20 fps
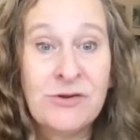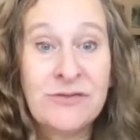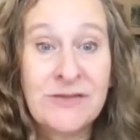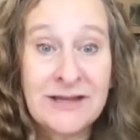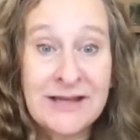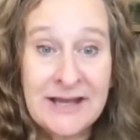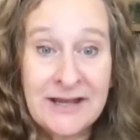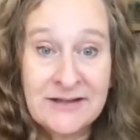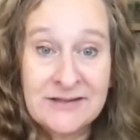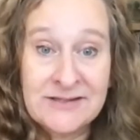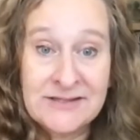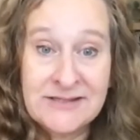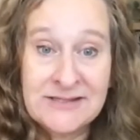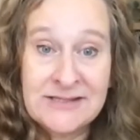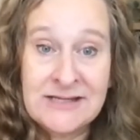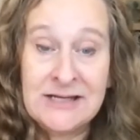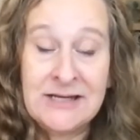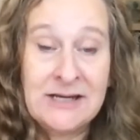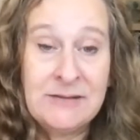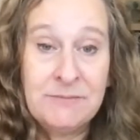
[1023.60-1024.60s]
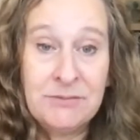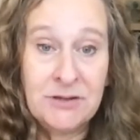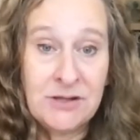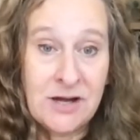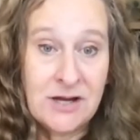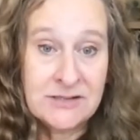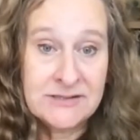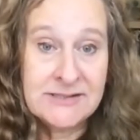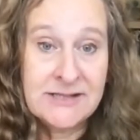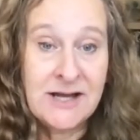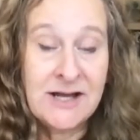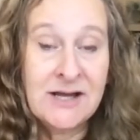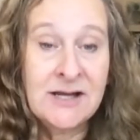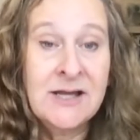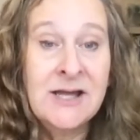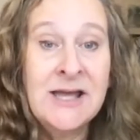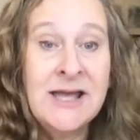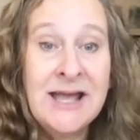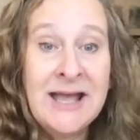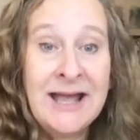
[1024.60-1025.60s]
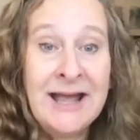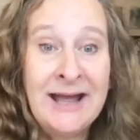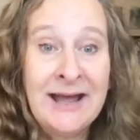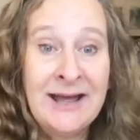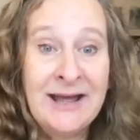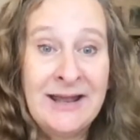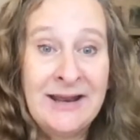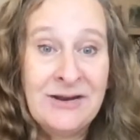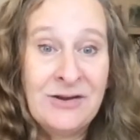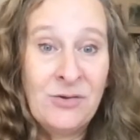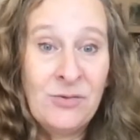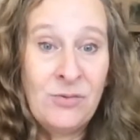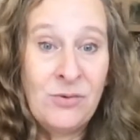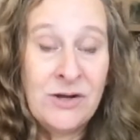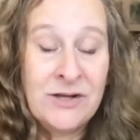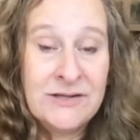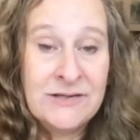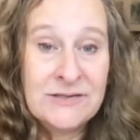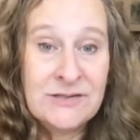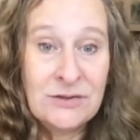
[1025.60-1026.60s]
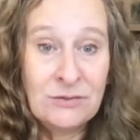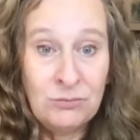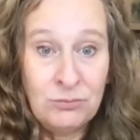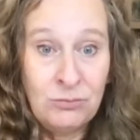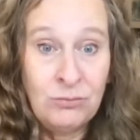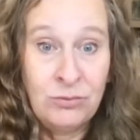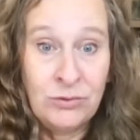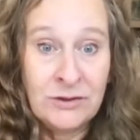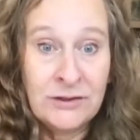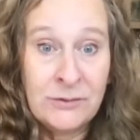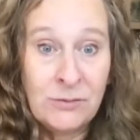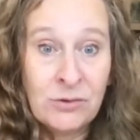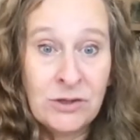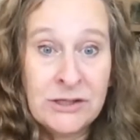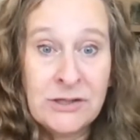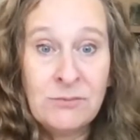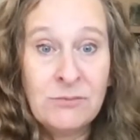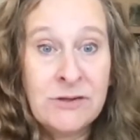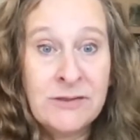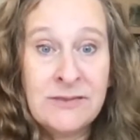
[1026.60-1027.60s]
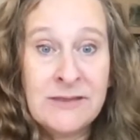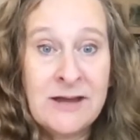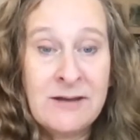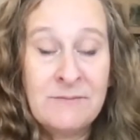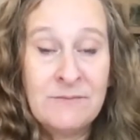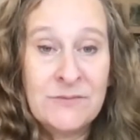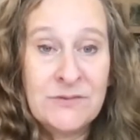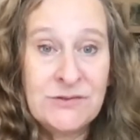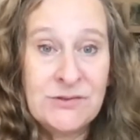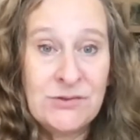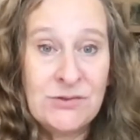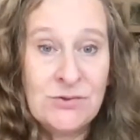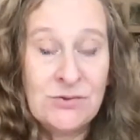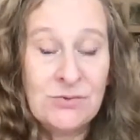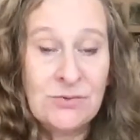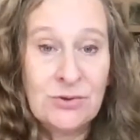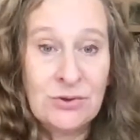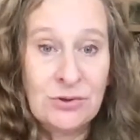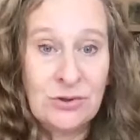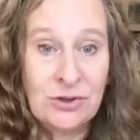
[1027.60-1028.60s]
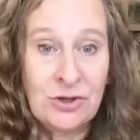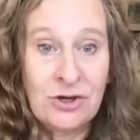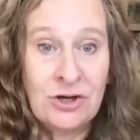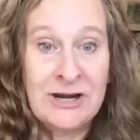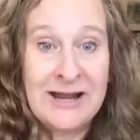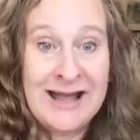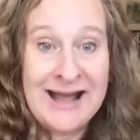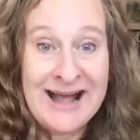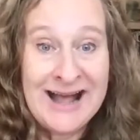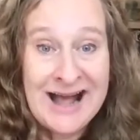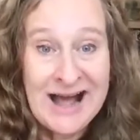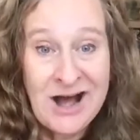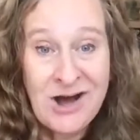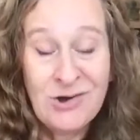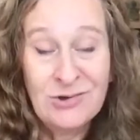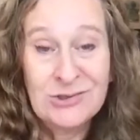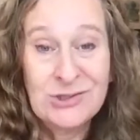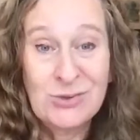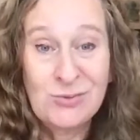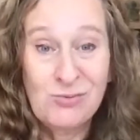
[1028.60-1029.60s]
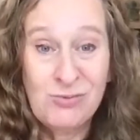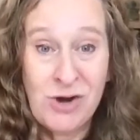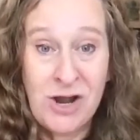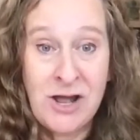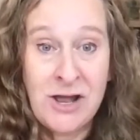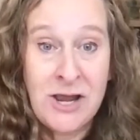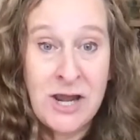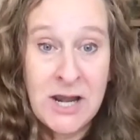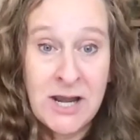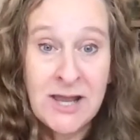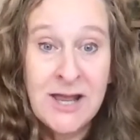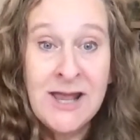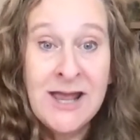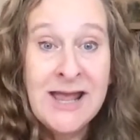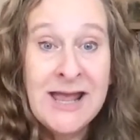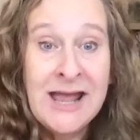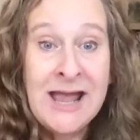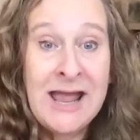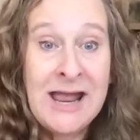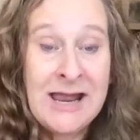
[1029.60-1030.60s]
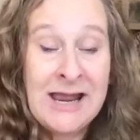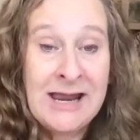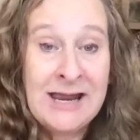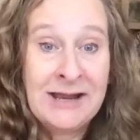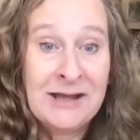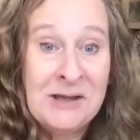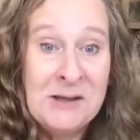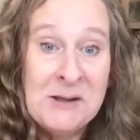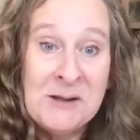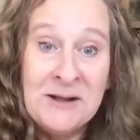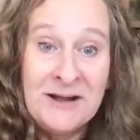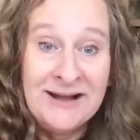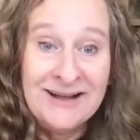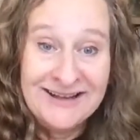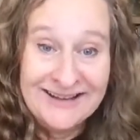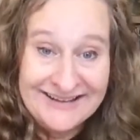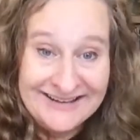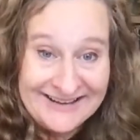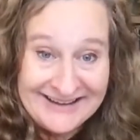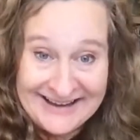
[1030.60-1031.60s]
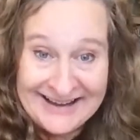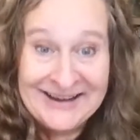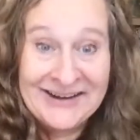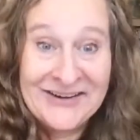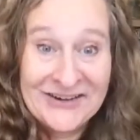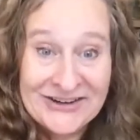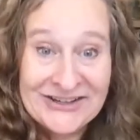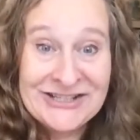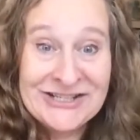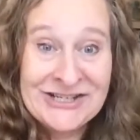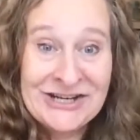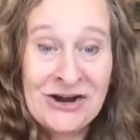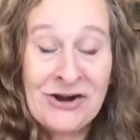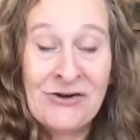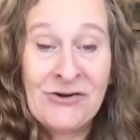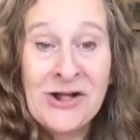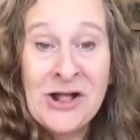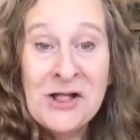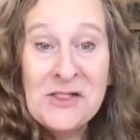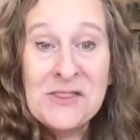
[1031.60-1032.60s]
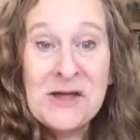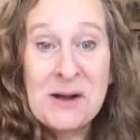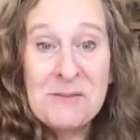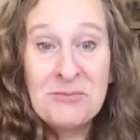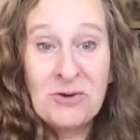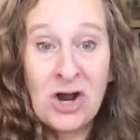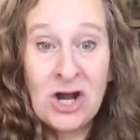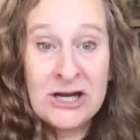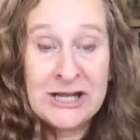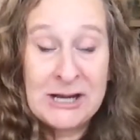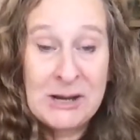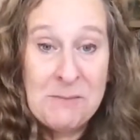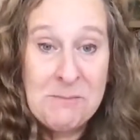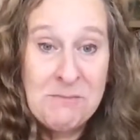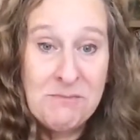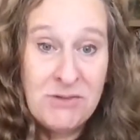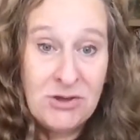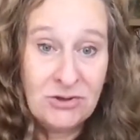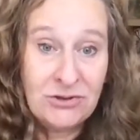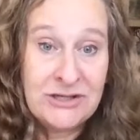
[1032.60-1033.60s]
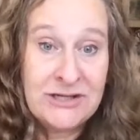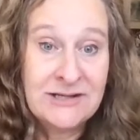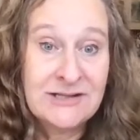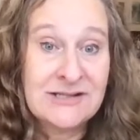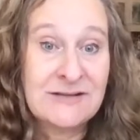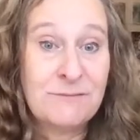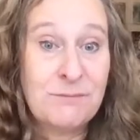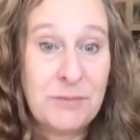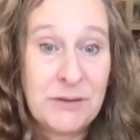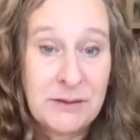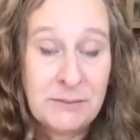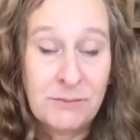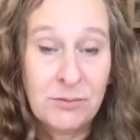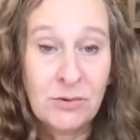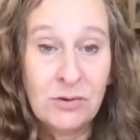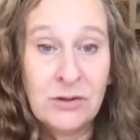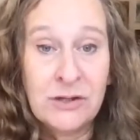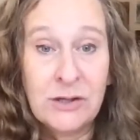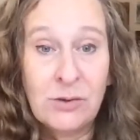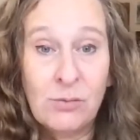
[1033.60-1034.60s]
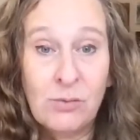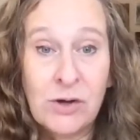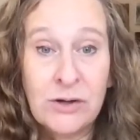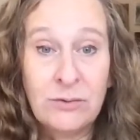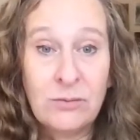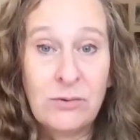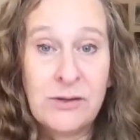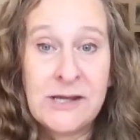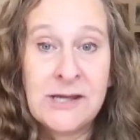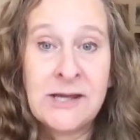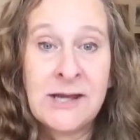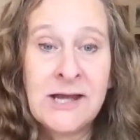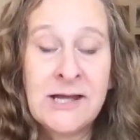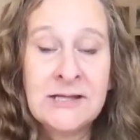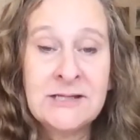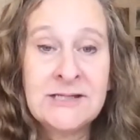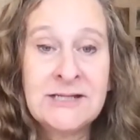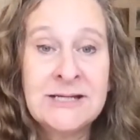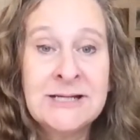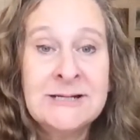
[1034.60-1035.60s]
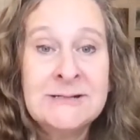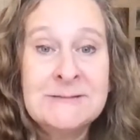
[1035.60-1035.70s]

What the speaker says: with the Kansas City Plaza and was really working with them to learn how to run a an art show that brought in millions of people in one weekend.